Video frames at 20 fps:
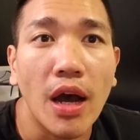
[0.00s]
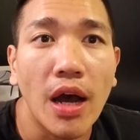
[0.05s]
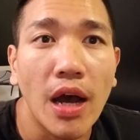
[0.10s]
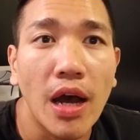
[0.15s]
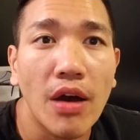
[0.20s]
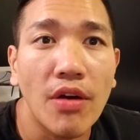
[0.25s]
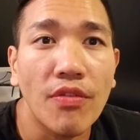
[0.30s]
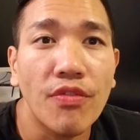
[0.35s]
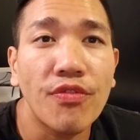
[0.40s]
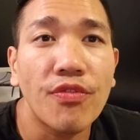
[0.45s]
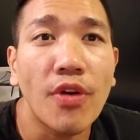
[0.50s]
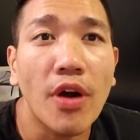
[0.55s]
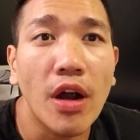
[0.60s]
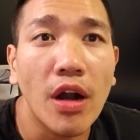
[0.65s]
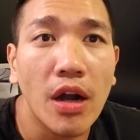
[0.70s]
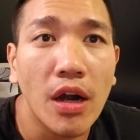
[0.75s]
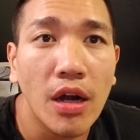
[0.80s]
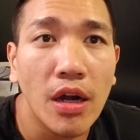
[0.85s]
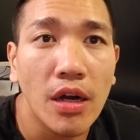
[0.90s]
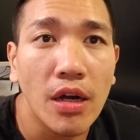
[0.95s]
how
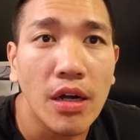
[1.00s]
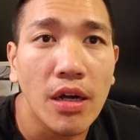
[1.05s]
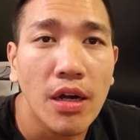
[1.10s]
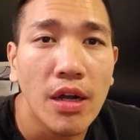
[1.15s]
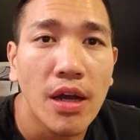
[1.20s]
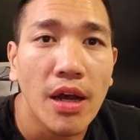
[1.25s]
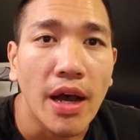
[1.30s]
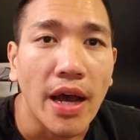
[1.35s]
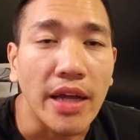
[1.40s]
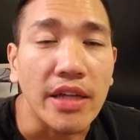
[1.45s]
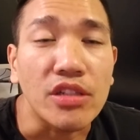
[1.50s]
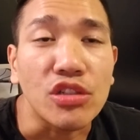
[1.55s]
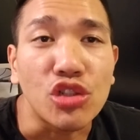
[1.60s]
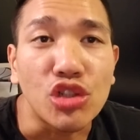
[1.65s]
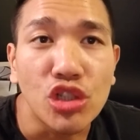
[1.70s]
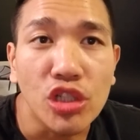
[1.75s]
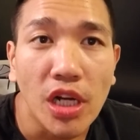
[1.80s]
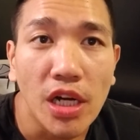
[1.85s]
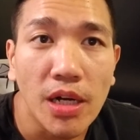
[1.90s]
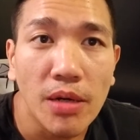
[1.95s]
far I could
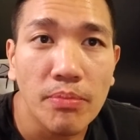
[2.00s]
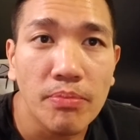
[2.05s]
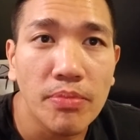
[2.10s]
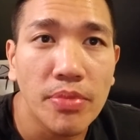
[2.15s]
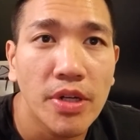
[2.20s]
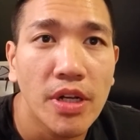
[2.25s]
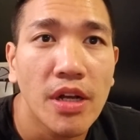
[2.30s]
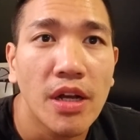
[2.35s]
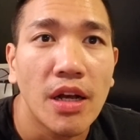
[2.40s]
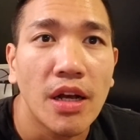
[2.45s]
jump,